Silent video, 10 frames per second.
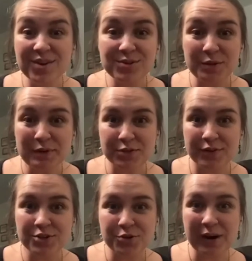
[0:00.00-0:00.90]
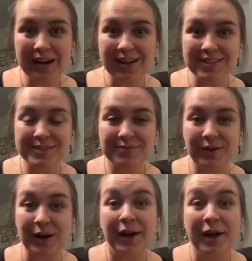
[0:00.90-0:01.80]
so much for joining us
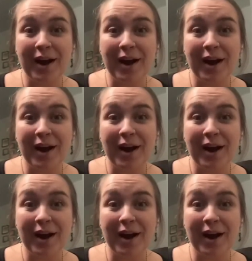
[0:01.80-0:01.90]
for